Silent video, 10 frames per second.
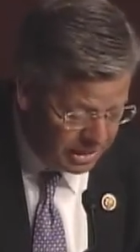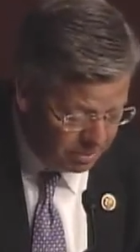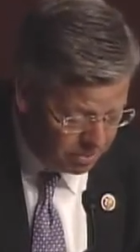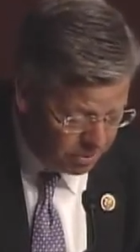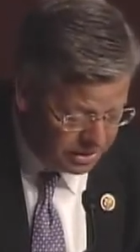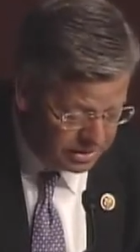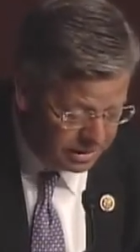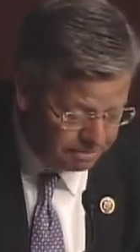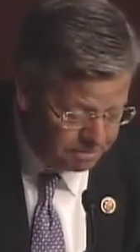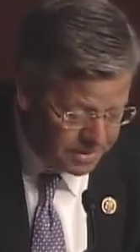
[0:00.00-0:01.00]
in
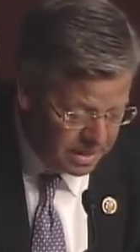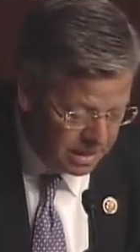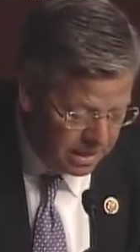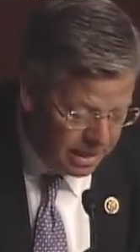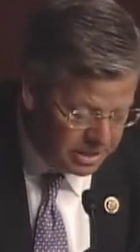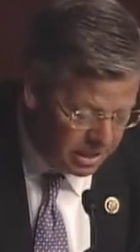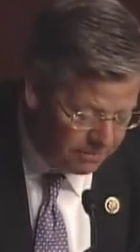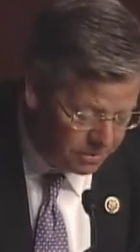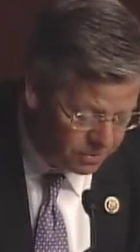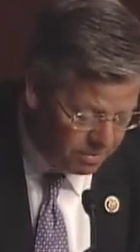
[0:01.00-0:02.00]
prison. He
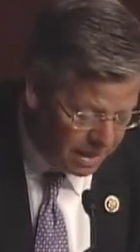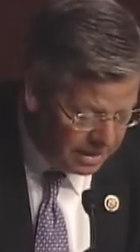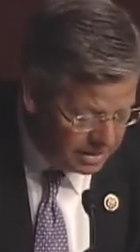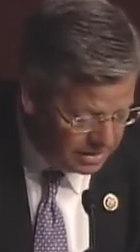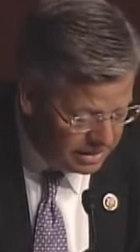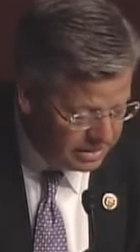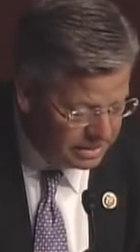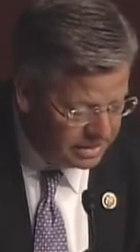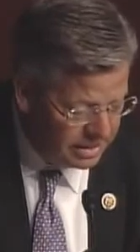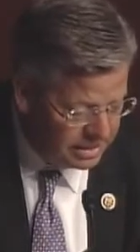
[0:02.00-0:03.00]
suffers from many
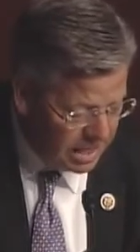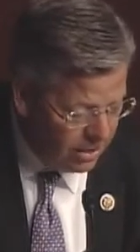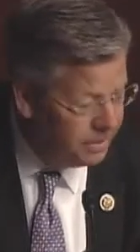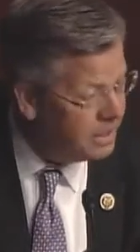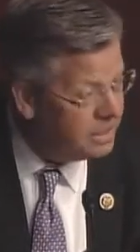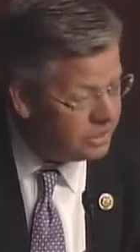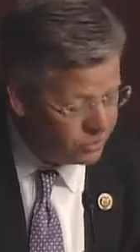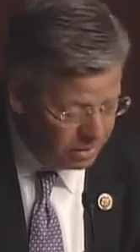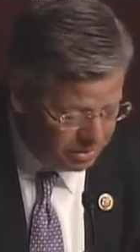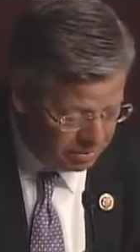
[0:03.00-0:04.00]
diseases and his health is extremely